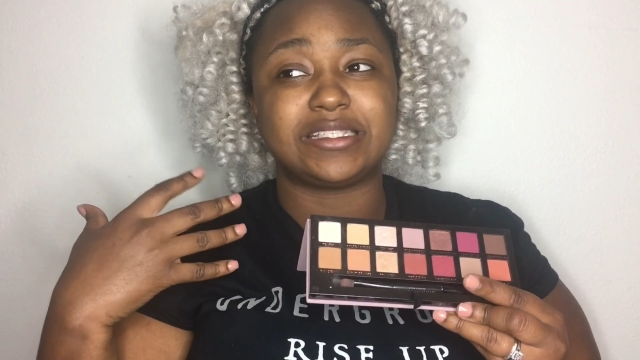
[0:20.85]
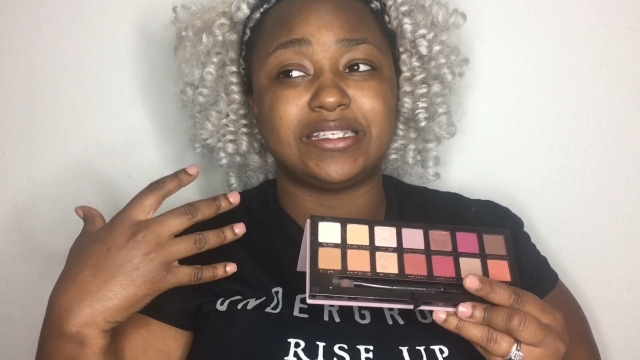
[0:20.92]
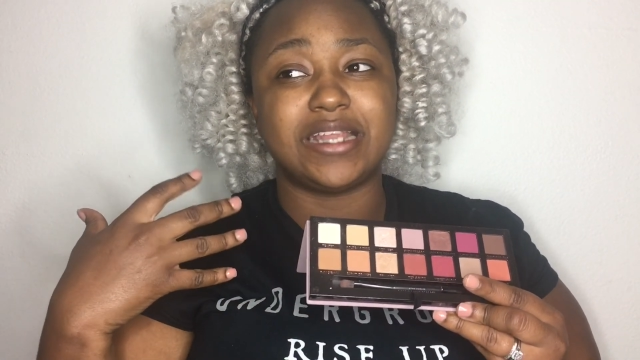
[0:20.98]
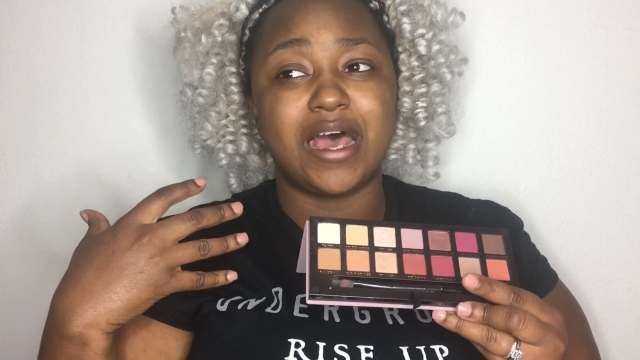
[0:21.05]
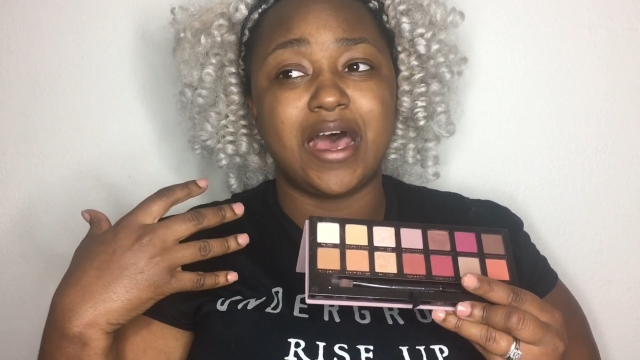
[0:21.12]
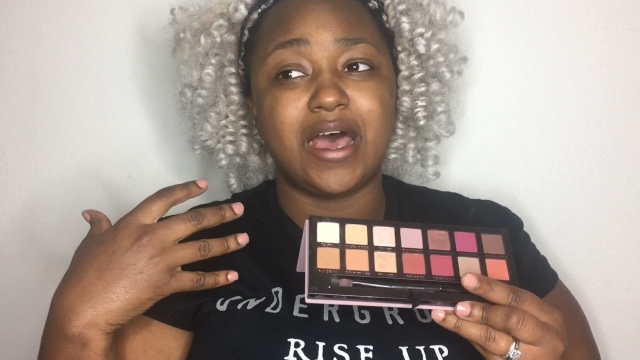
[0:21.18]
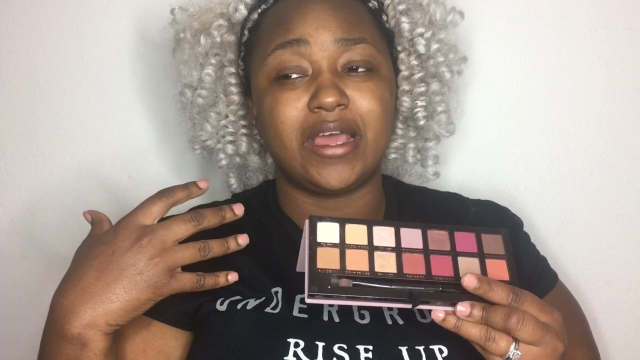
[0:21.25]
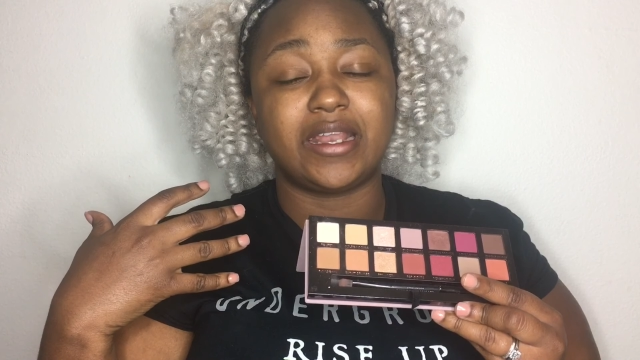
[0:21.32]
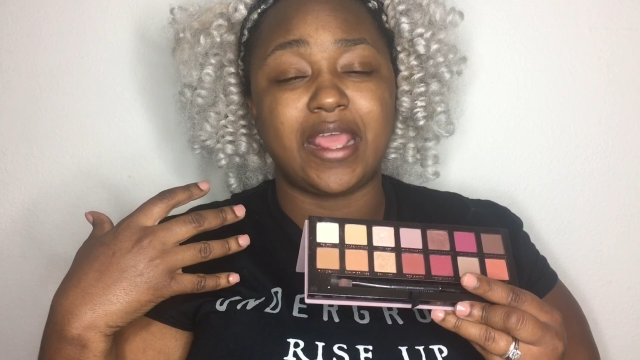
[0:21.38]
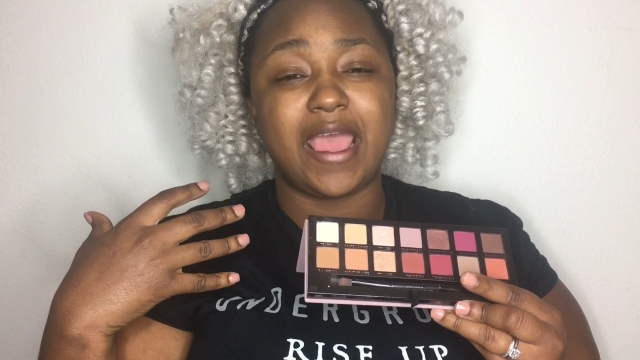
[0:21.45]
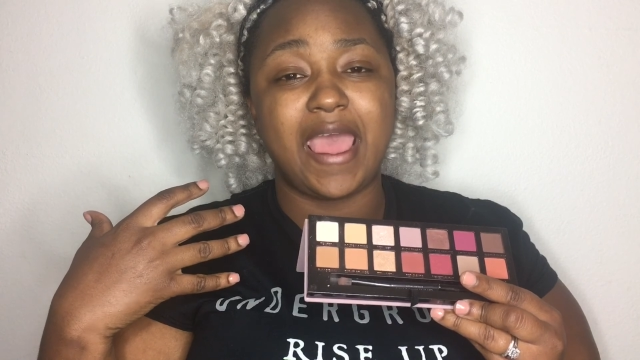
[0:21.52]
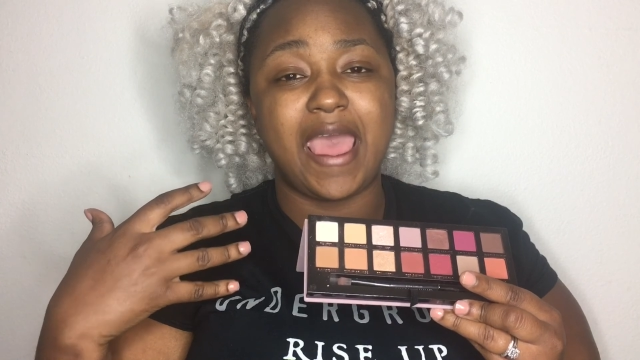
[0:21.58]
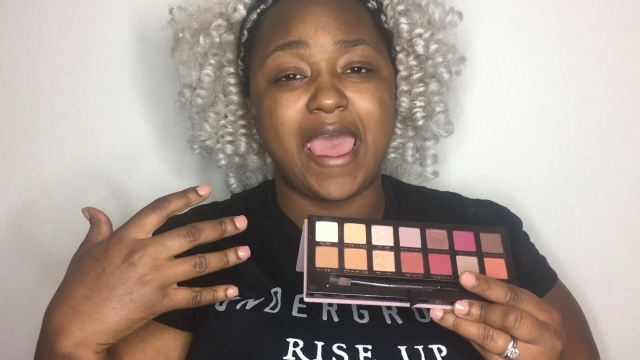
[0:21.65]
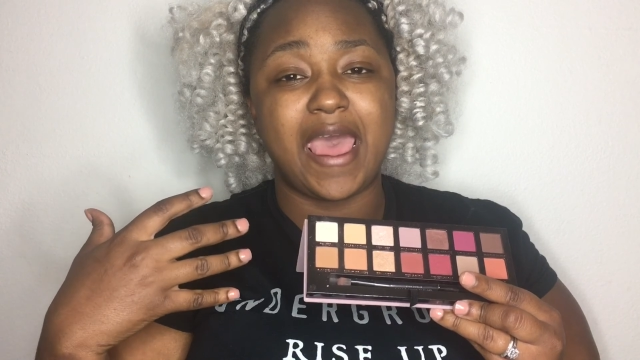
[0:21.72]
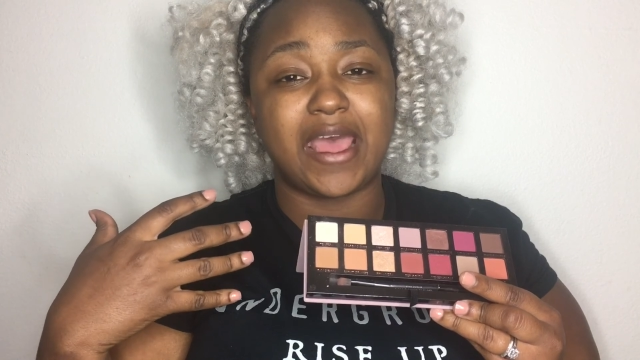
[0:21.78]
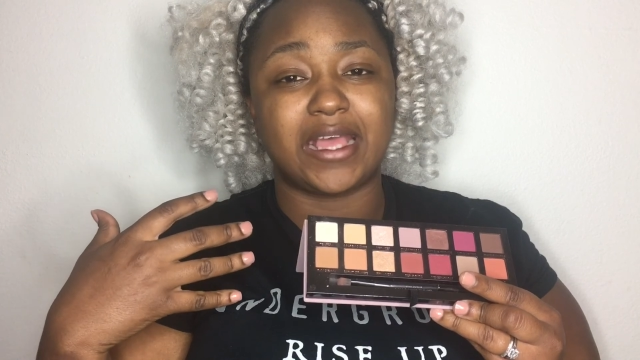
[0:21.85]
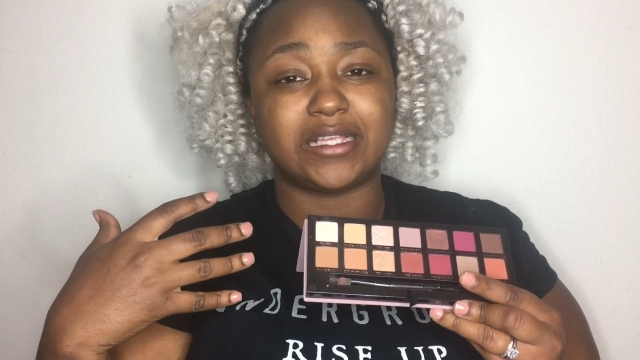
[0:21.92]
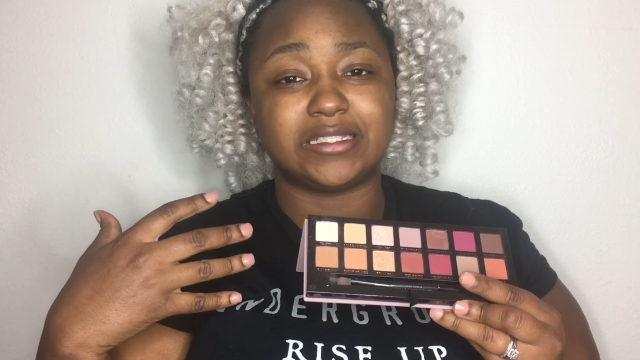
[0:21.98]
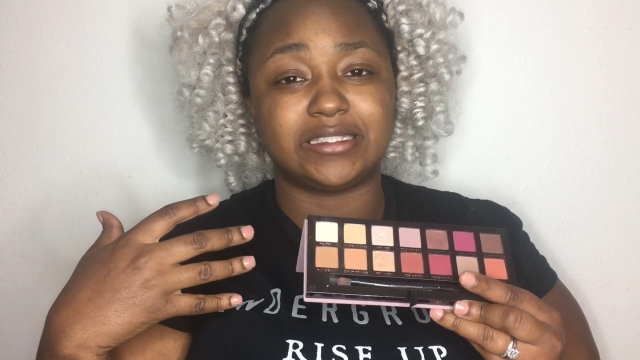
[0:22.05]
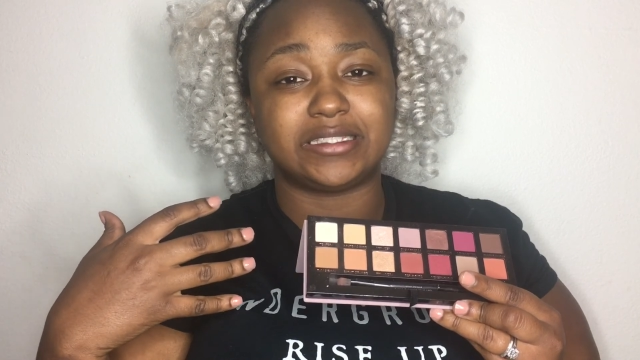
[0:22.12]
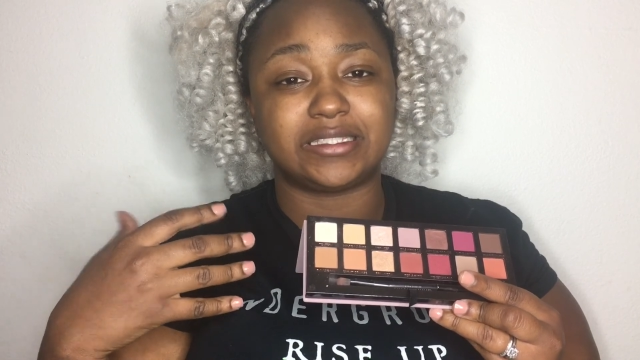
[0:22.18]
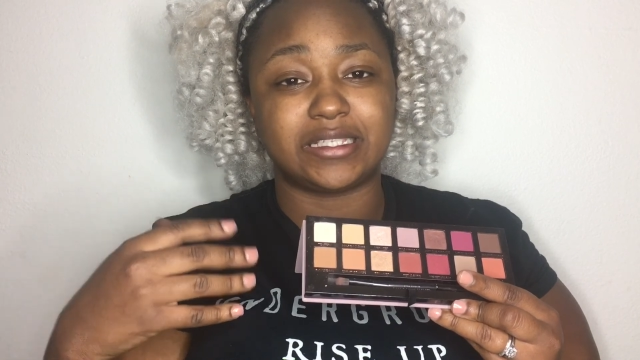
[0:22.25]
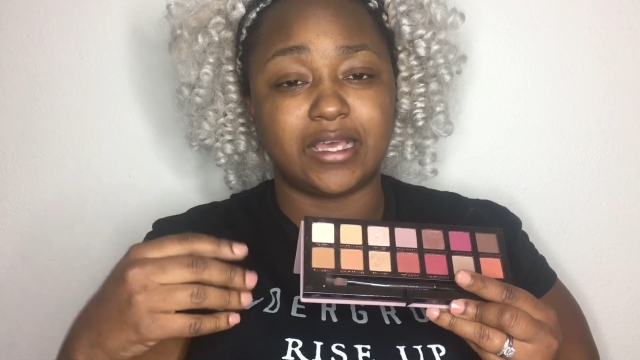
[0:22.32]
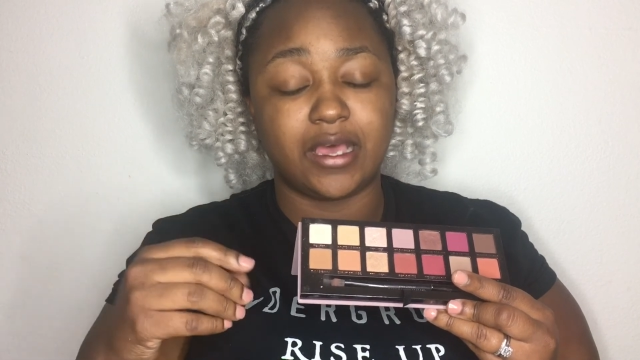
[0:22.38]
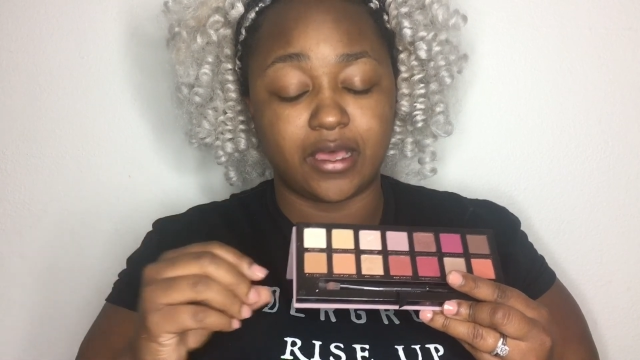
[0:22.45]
not as